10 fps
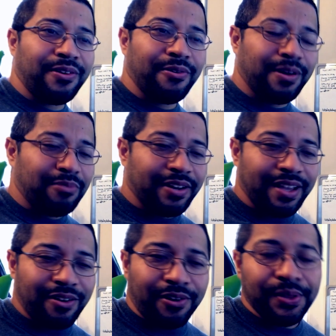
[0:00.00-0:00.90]
you're able to
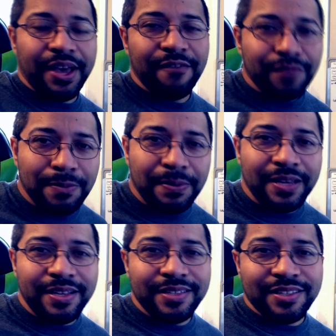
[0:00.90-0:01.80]
get all the
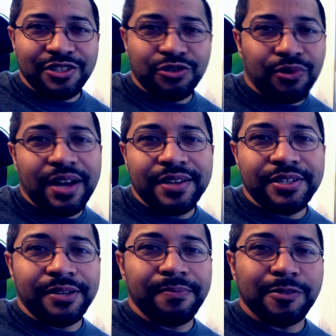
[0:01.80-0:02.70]
MVPs and
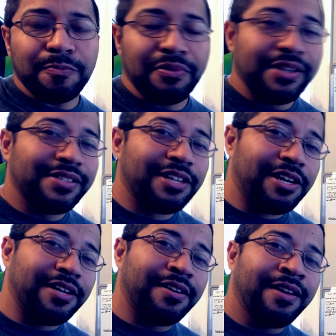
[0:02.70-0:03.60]
stretch and sprint
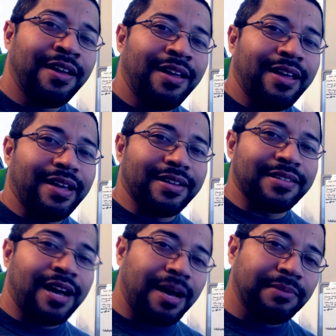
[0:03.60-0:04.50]
done in a
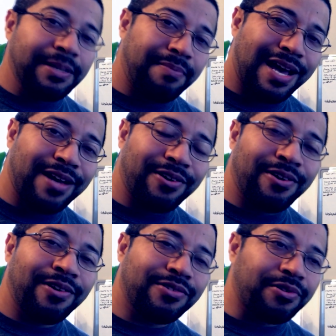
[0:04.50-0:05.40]
timely
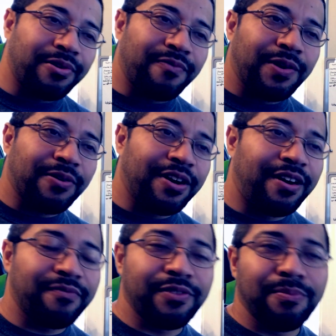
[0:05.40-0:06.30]
manner so you felt
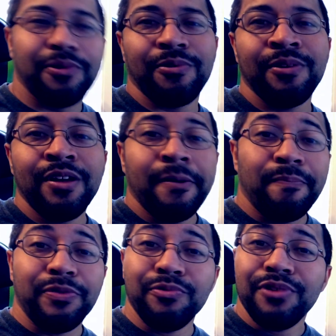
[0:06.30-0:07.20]
comfortable.
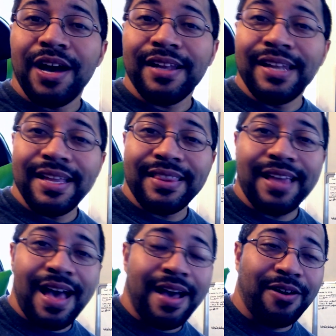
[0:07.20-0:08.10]
Do not let
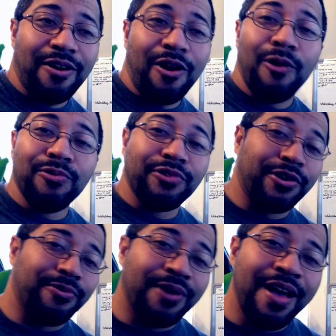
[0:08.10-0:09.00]
that own you.